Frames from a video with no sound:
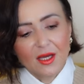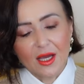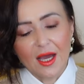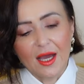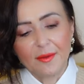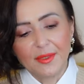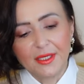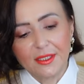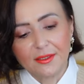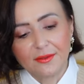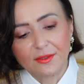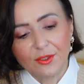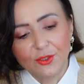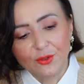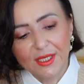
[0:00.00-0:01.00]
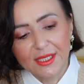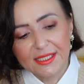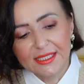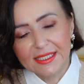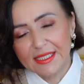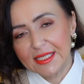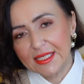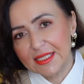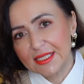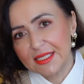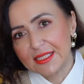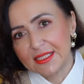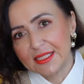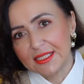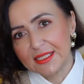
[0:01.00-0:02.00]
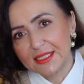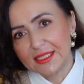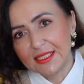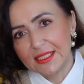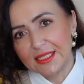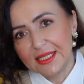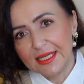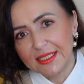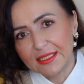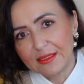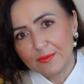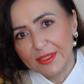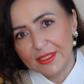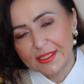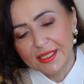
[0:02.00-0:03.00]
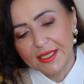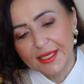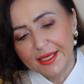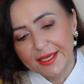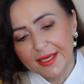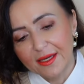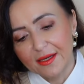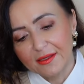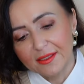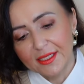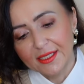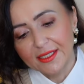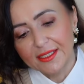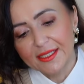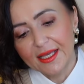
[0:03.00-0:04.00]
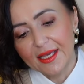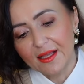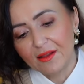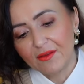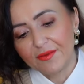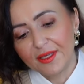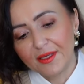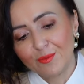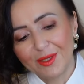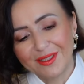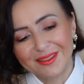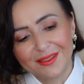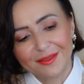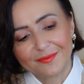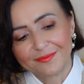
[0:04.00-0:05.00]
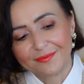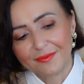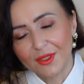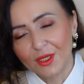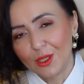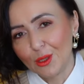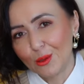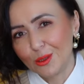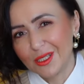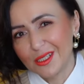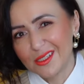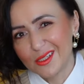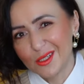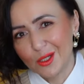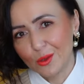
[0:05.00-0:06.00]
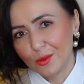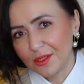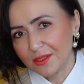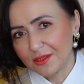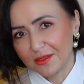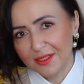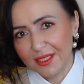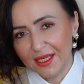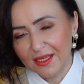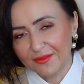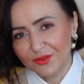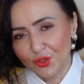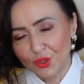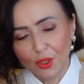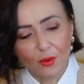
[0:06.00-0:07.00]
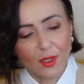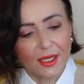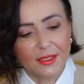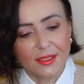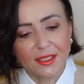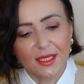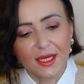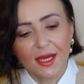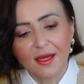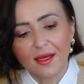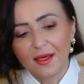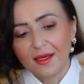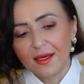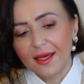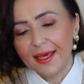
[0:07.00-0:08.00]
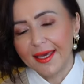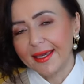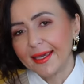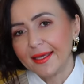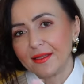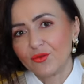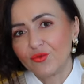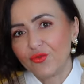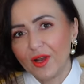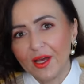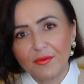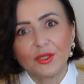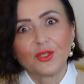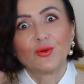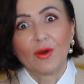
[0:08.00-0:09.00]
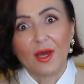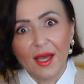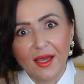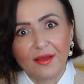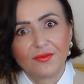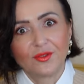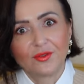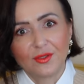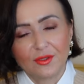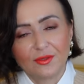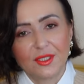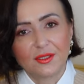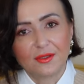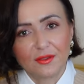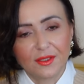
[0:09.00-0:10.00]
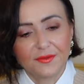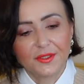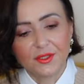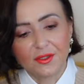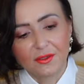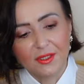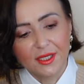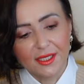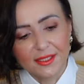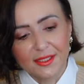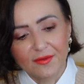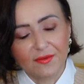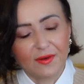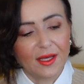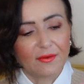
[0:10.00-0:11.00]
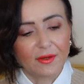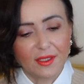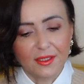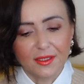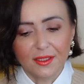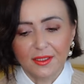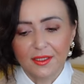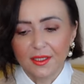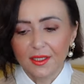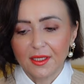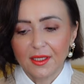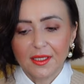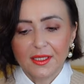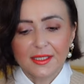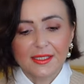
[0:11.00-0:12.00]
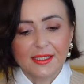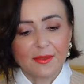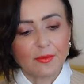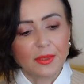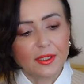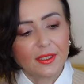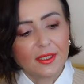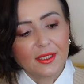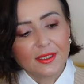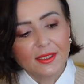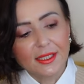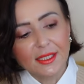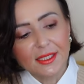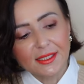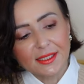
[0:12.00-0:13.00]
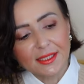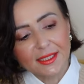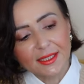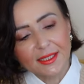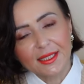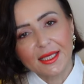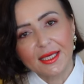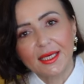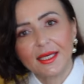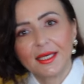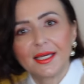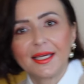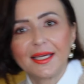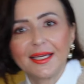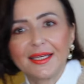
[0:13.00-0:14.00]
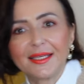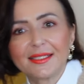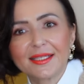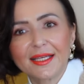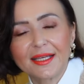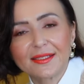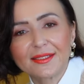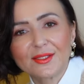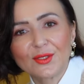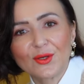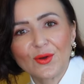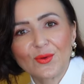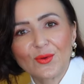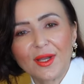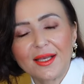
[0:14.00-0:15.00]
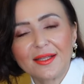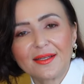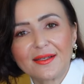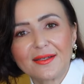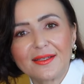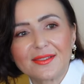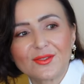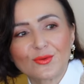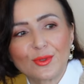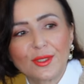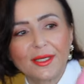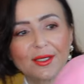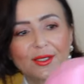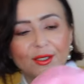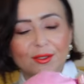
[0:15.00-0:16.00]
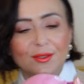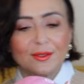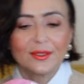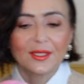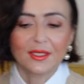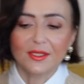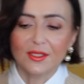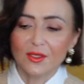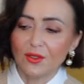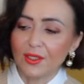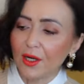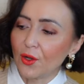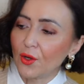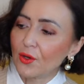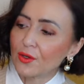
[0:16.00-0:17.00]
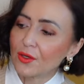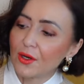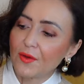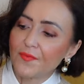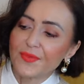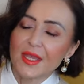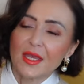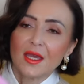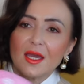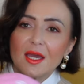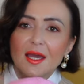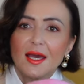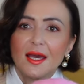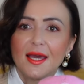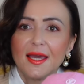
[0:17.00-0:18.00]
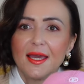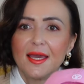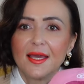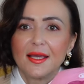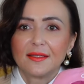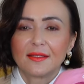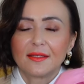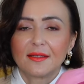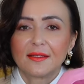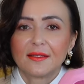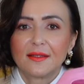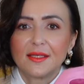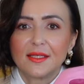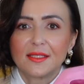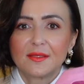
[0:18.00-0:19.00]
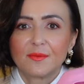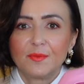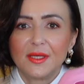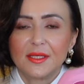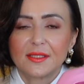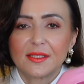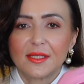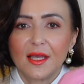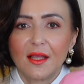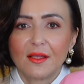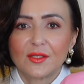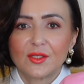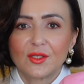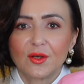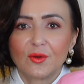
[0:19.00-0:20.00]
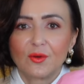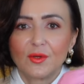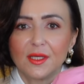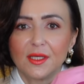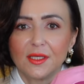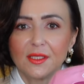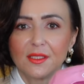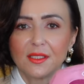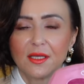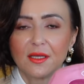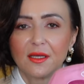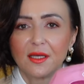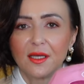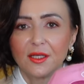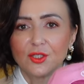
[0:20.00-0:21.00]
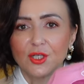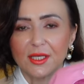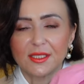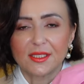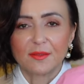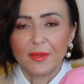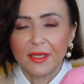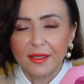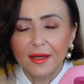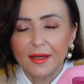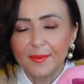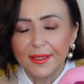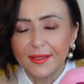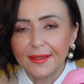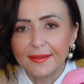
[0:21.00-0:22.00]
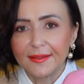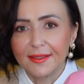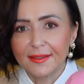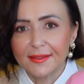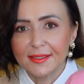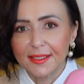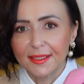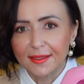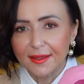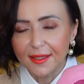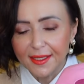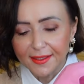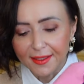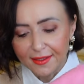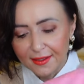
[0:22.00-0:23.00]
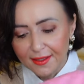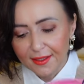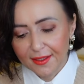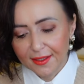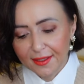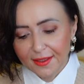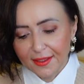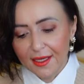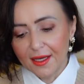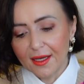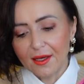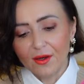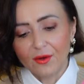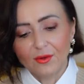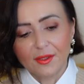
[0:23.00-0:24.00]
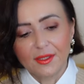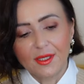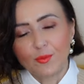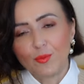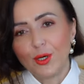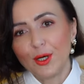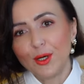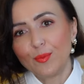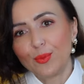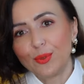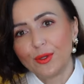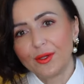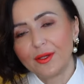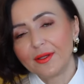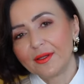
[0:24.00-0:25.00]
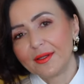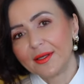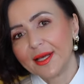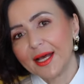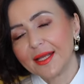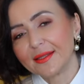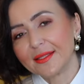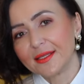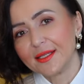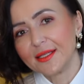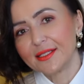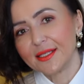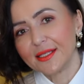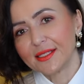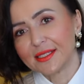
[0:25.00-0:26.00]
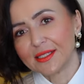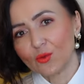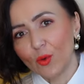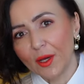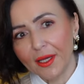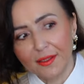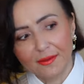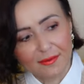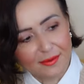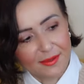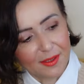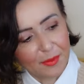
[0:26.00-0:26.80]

I mean, you can see the leather bits here that is LV, but who doesn't know it? They have no idea. Again, the flower, you have to know that Louis Vuitton has the flower in a symbol. This little thing is also leather. It's really cute. It's got a logo. And this bits also is adjustment. I mean, it's in leather. Now, the purple underneath is suede. It's